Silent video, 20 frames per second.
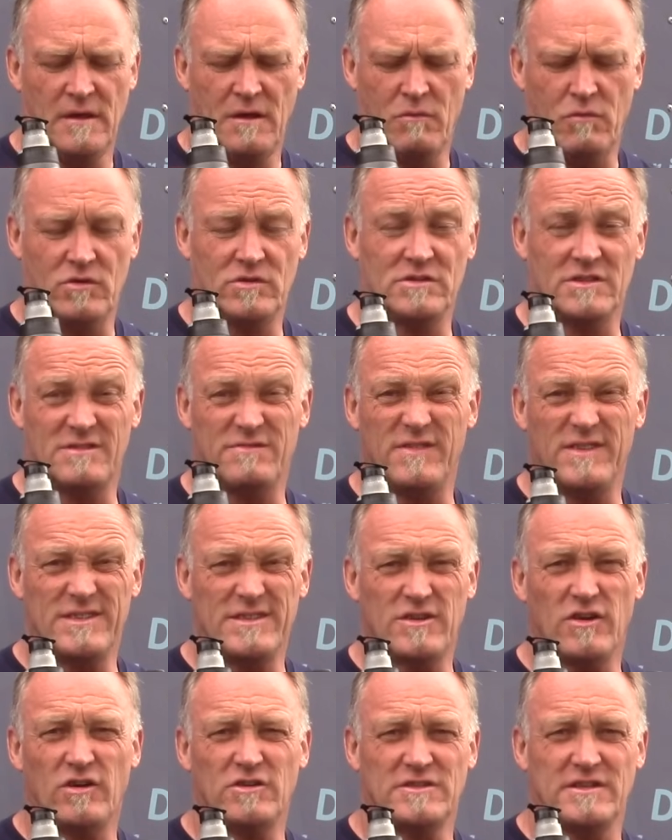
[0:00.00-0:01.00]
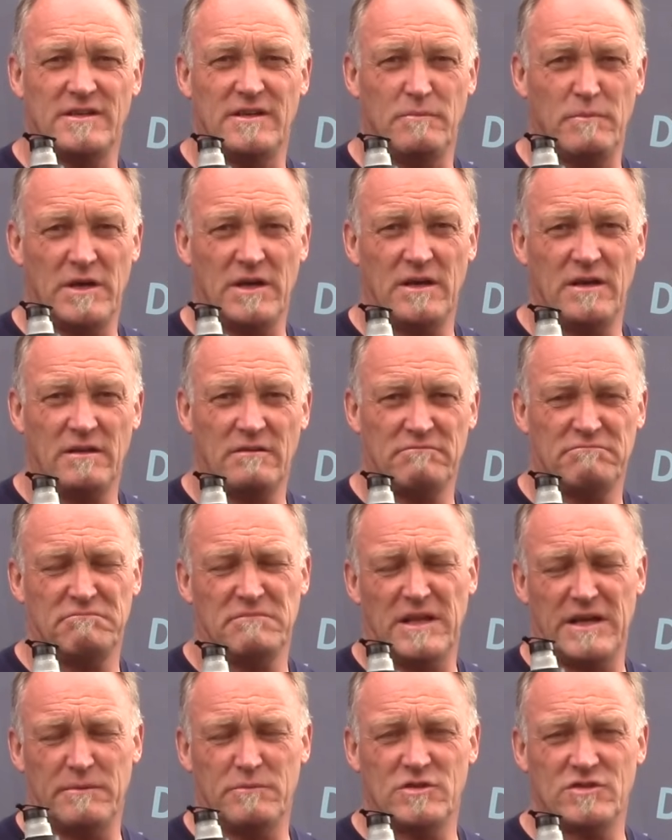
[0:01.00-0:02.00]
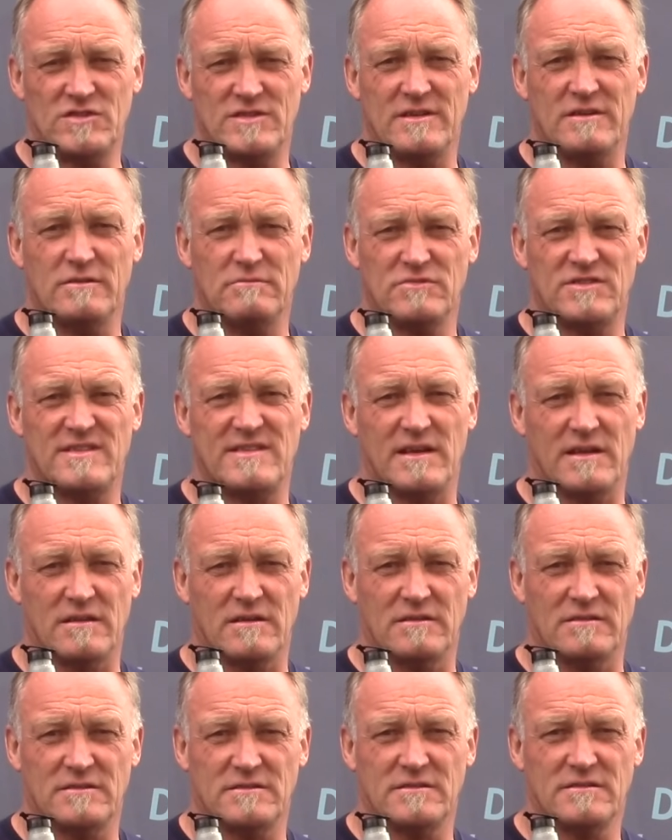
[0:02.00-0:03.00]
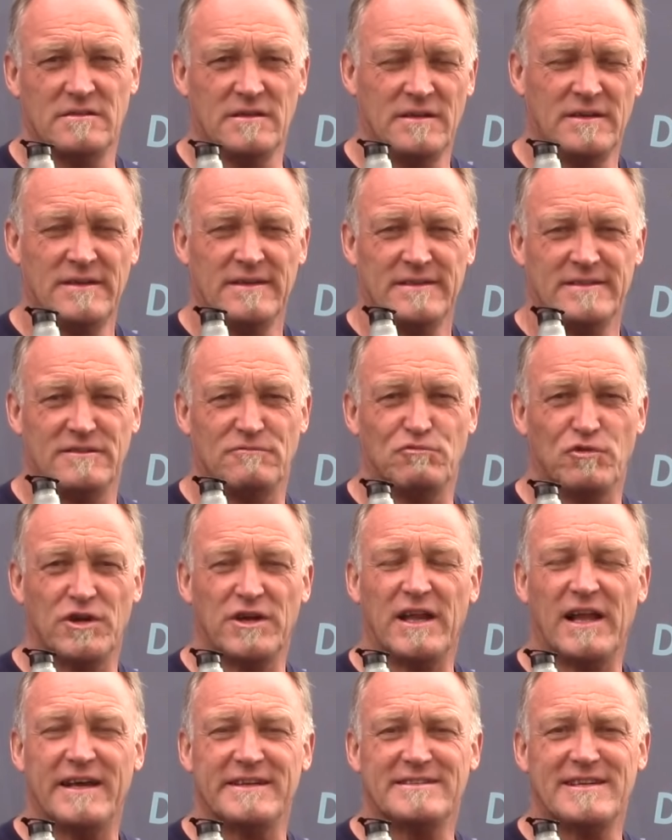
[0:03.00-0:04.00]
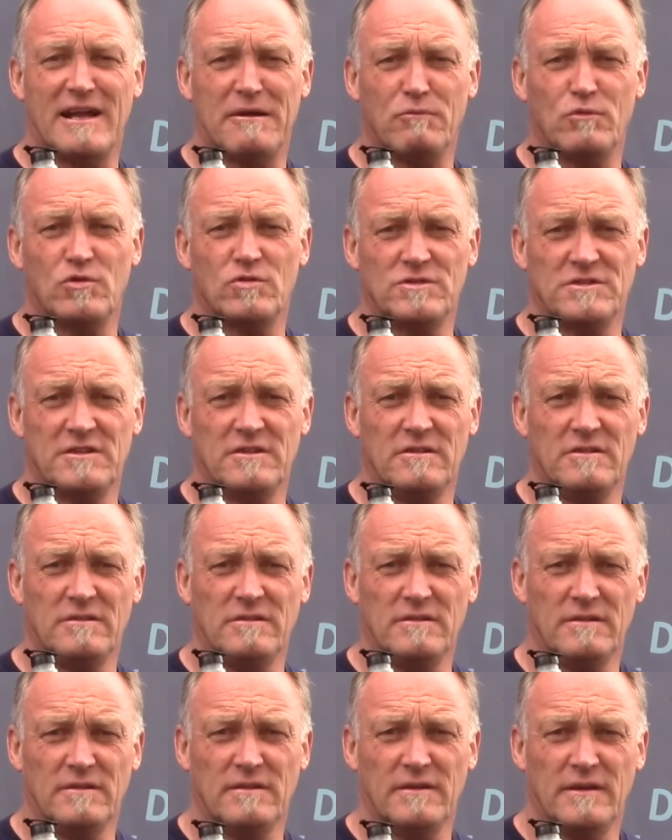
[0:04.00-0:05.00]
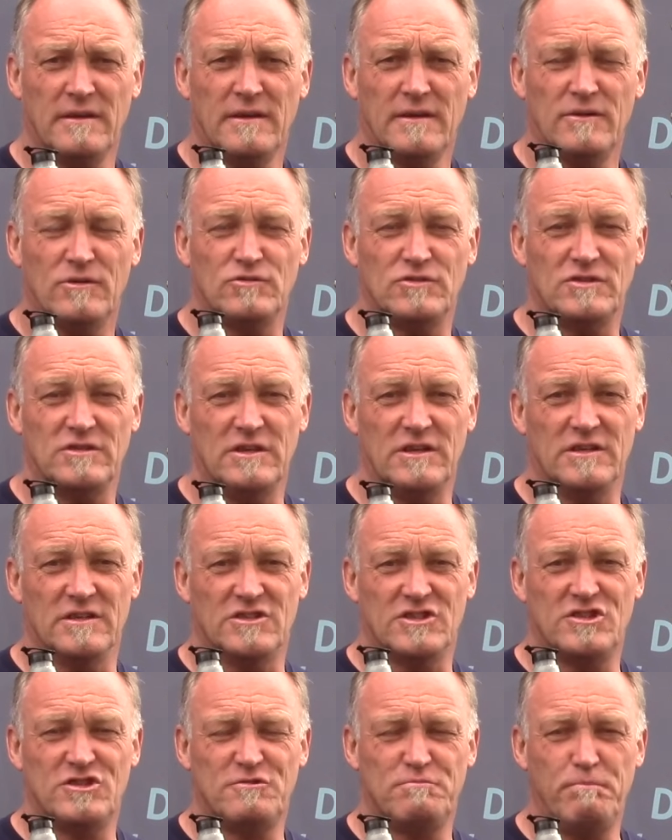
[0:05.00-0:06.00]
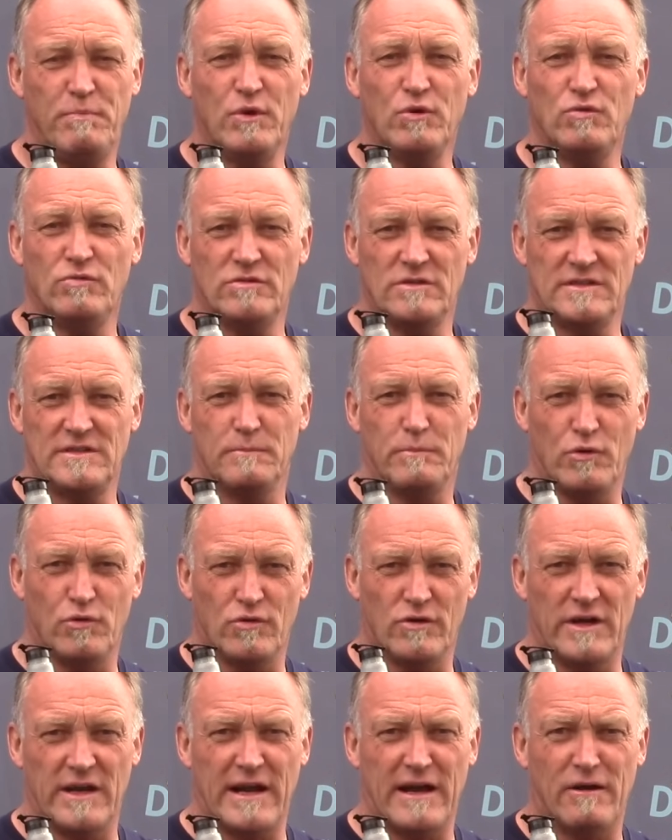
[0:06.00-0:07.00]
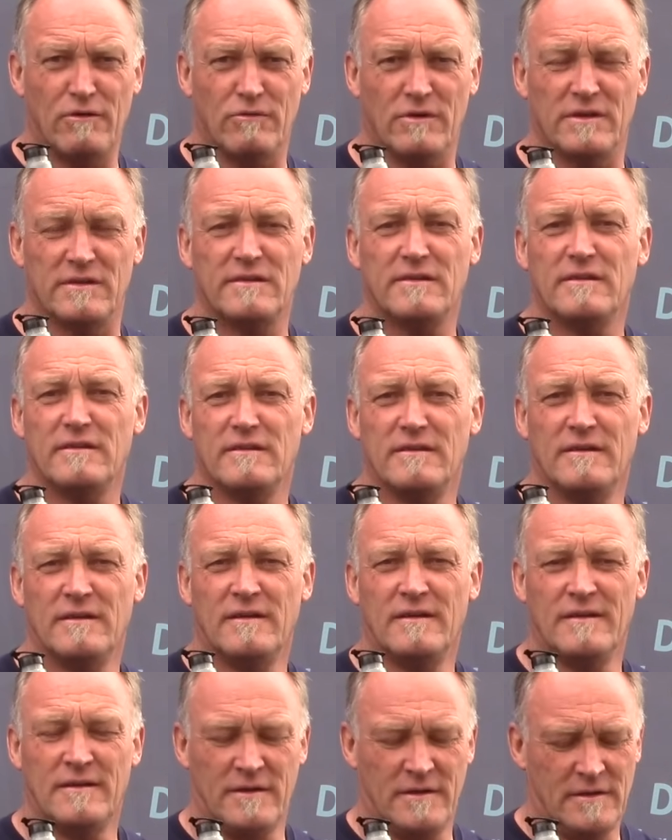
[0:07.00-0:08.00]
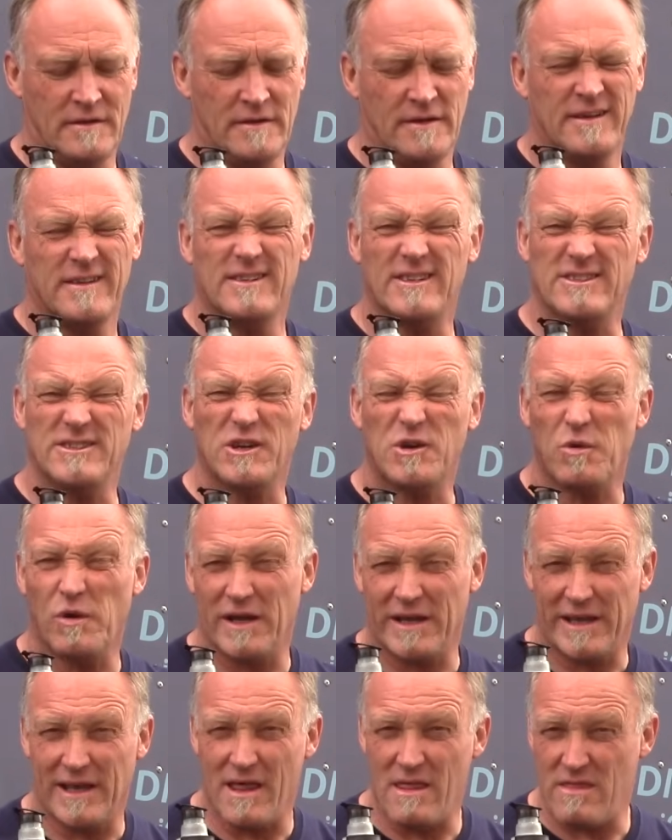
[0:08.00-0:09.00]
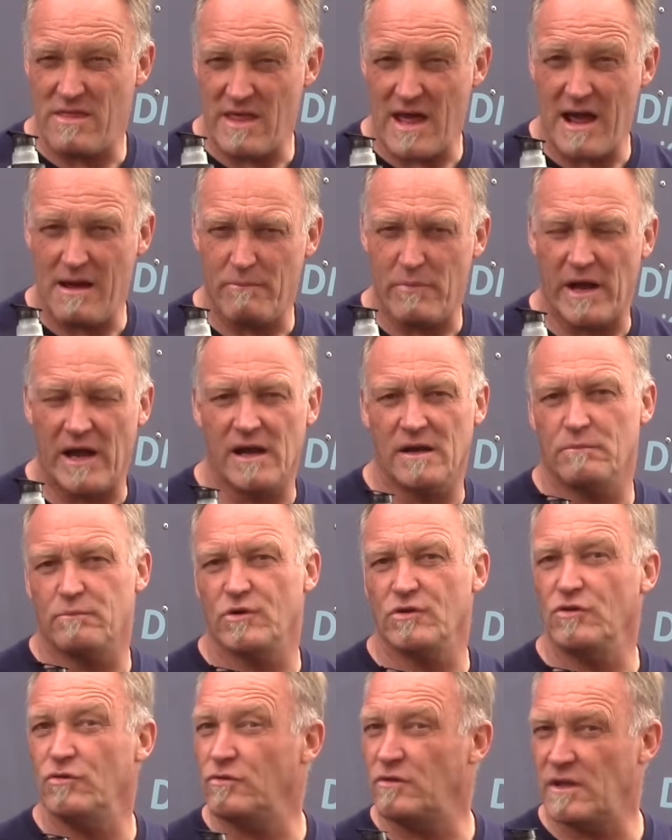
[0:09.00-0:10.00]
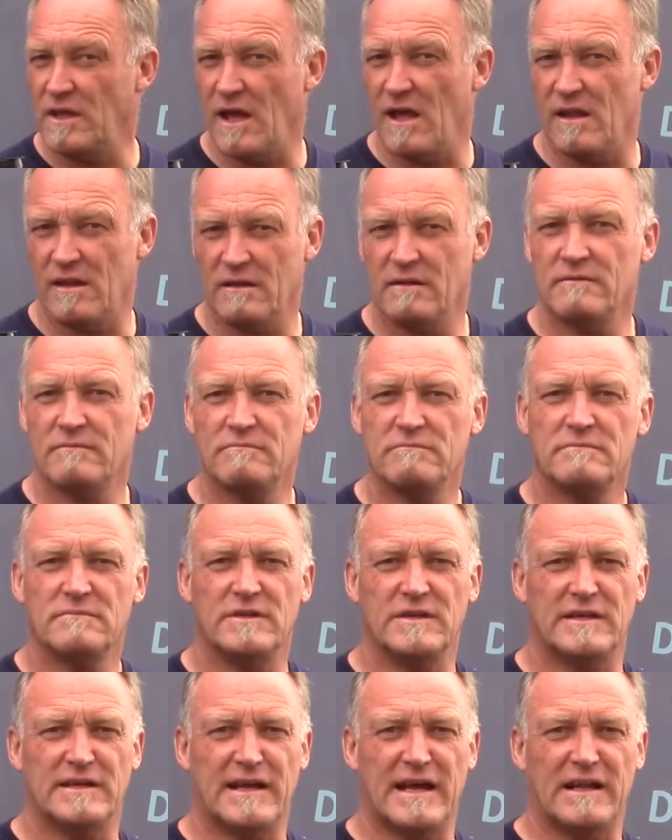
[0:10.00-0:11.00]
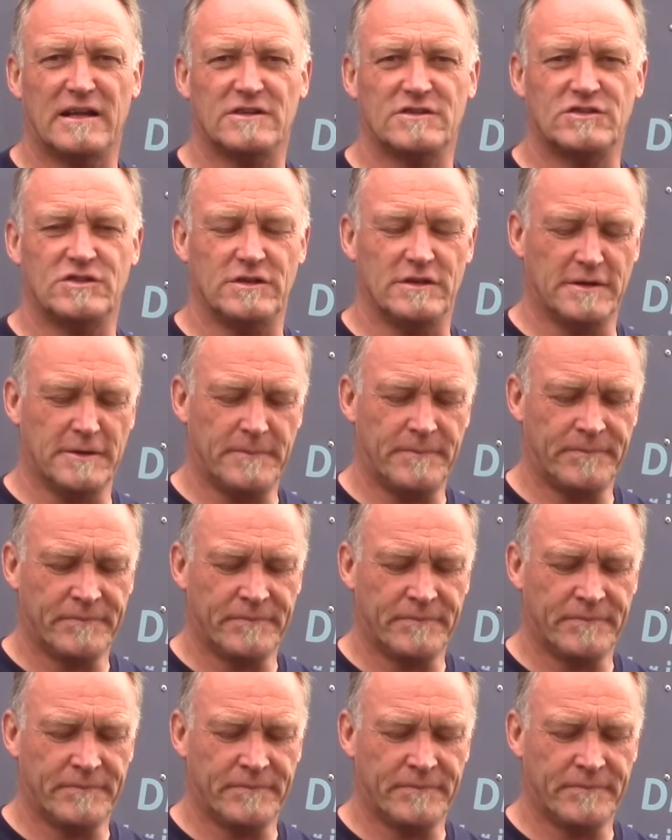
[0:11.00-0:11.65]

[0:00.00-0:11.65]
What does viscosity mean? Layman's terms, thickness. Is it running like tap water? Or do you need a spoon to pour it out with? It doesn't quite get that bad, but you get the analogy.